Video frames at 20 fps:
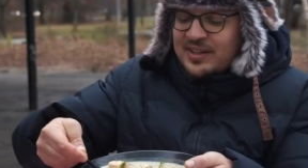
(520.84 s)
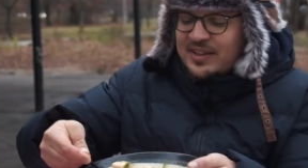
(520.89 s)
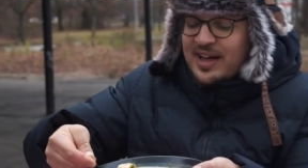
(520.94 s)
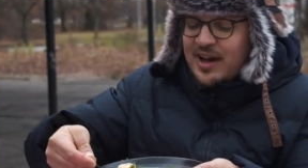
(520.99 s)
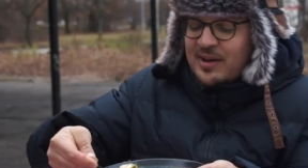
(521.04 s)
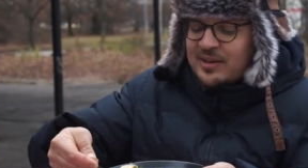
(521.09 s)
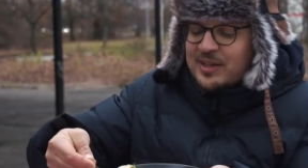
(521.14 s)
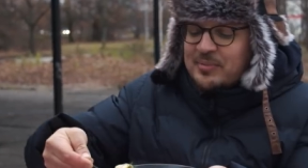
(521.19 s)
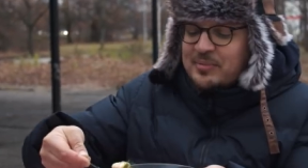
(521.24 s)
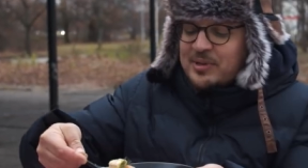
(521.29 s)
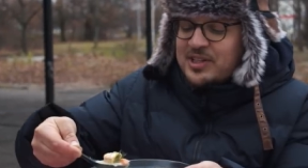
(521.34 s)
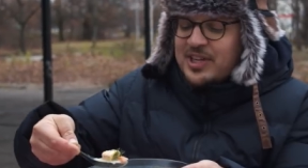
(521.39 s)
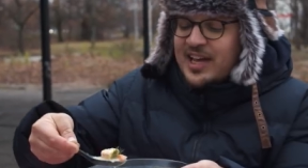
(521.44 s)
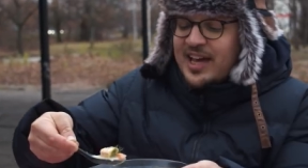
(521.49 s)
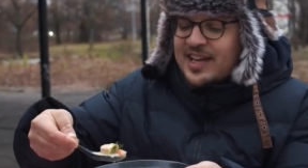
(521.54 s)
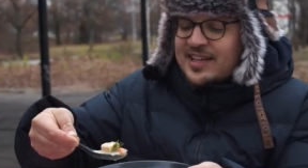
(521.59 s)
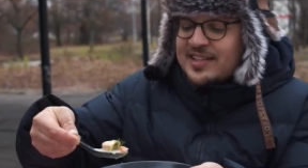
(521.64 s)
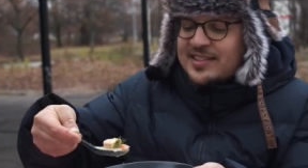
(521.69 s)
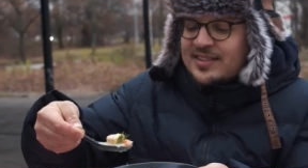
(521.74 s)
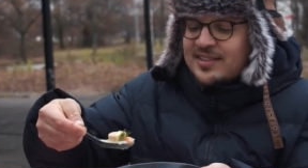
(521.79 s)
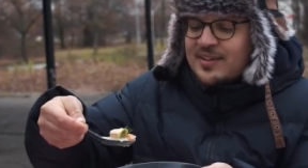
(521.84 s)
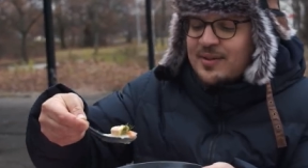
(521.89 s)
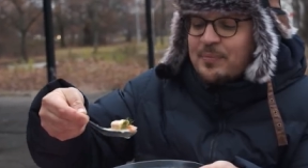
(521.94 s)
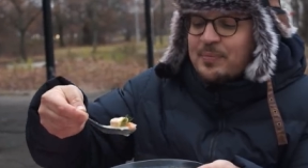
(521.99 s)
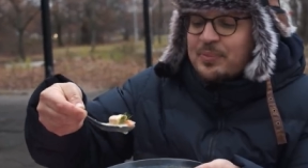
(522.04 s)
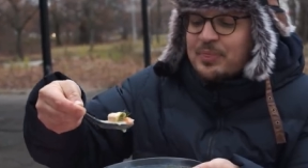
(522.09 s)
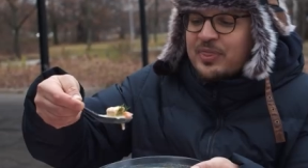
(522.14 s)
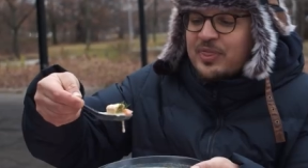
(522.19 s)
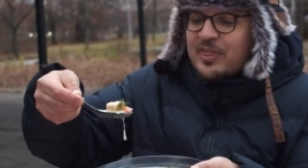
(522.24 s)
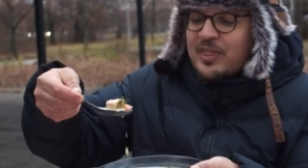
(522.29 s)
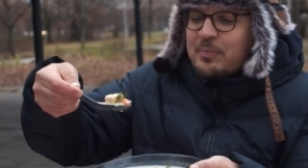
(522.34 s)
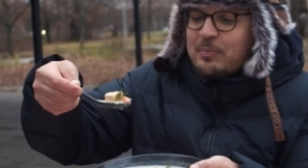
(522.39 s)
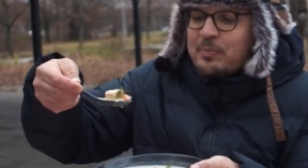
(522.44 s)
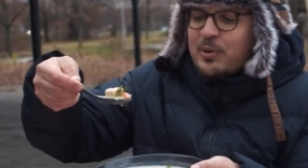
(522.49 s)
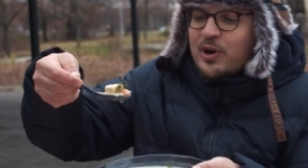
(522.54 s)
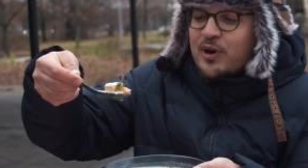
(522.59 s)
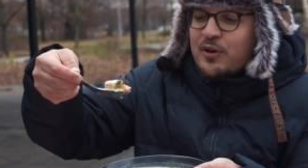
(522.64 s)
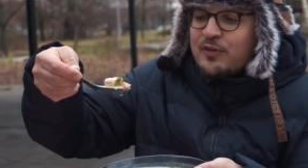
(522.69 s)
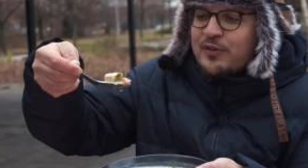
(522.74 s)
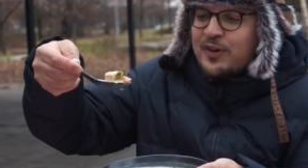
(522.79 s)
Now let me taste the
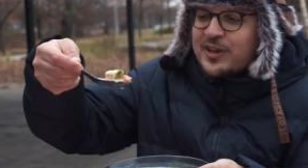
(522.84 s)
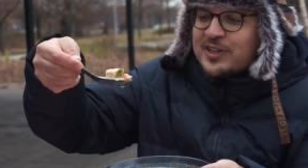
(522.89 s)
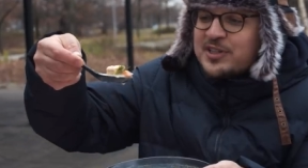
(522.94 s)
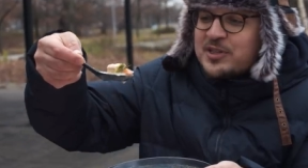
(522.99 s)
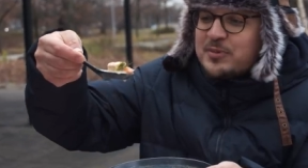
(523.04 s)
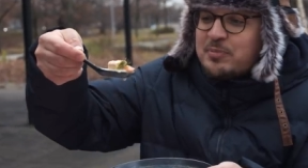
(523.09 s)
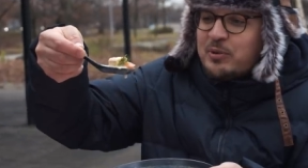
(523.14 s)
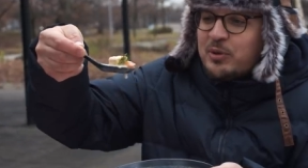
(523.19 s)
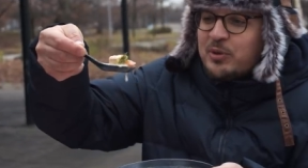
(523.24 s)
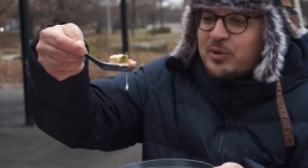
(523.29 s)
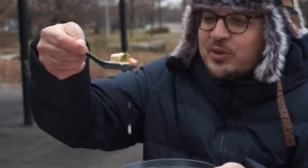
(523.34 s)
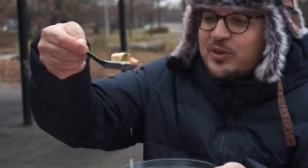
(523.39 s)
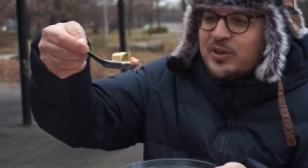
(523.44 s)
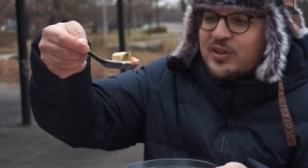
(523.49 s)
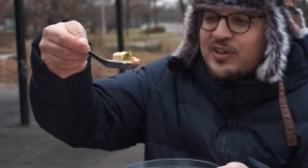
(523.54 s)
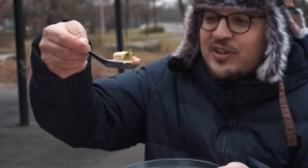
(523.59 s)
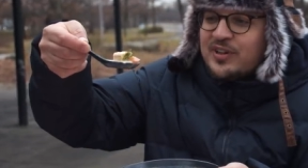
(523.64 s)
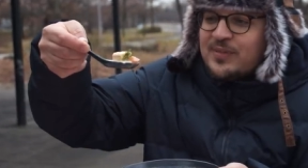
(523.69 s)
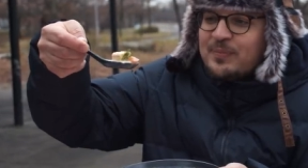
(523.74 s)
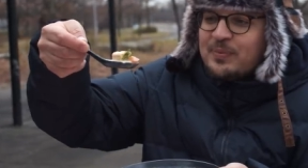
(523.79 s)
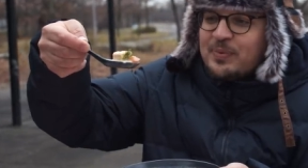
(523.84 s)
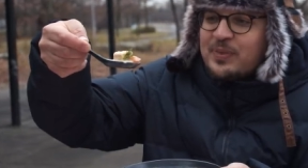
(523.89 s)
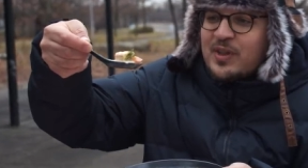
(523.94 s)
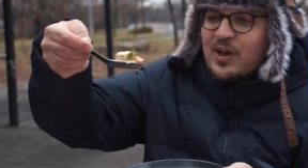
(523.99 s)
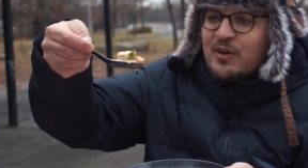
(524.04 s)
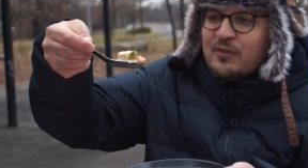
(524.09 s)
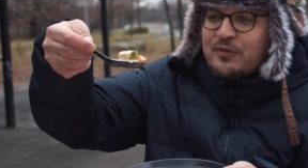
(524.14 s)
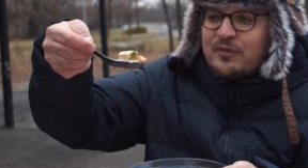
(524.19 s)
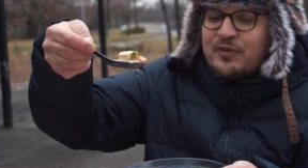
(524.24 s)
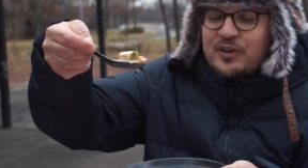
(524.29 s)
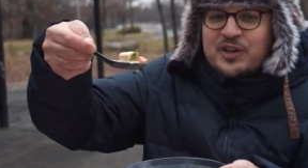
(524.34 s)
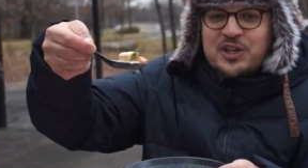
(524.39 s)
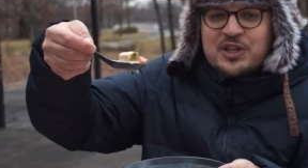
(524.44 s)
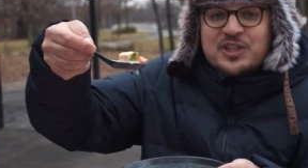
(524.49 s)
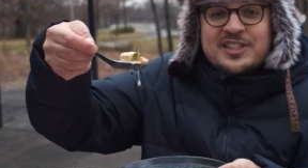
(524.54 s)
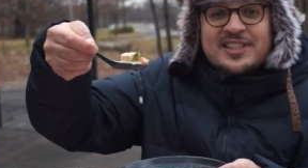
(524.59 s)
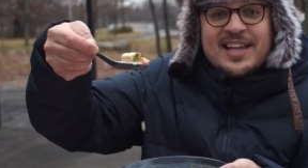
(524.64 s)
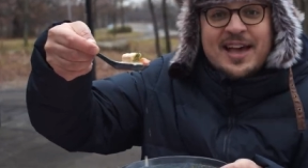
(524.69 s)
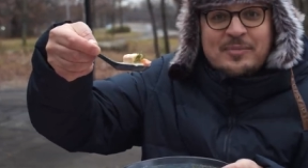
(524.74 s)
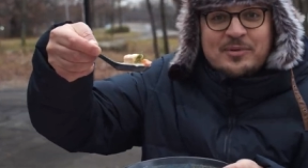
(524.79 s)
perfect spoon of
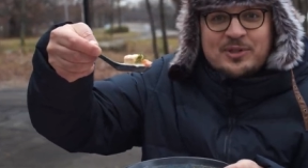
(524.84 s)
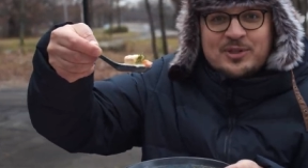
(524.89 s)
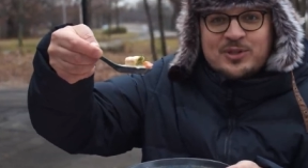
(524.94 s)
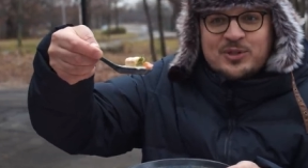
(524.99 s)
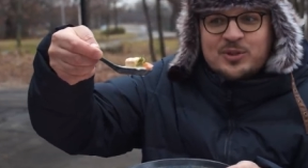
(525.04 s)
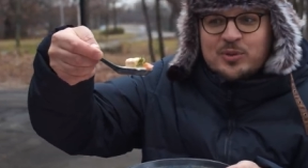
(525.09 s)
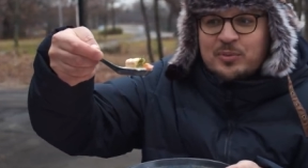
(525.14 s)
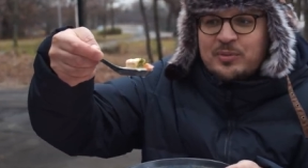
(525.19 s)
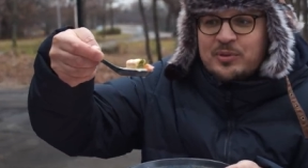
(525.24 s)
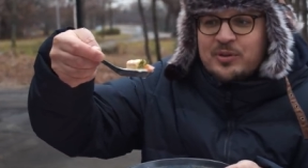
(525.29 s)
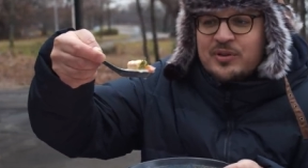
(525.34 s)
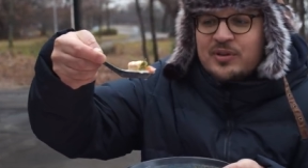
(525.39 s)
Finnish salmon soup